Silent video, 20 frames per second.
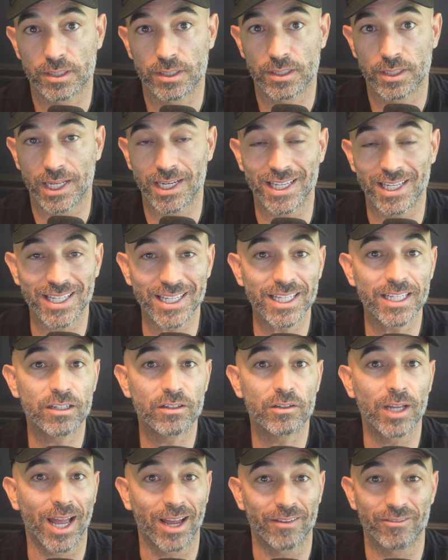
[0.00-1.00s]
and
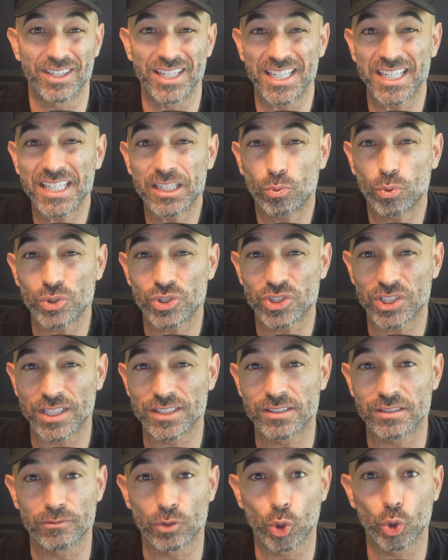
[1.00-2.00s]
have an equal
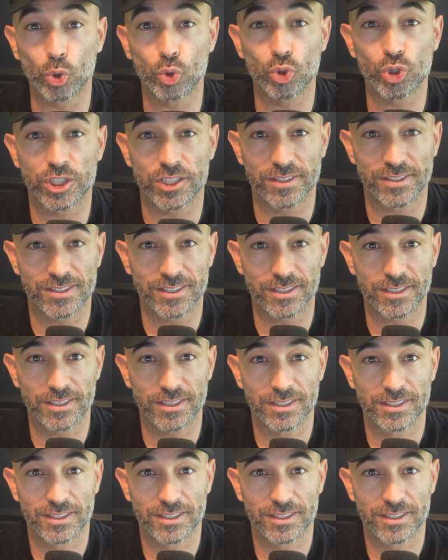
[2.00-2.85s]
sense of urgency.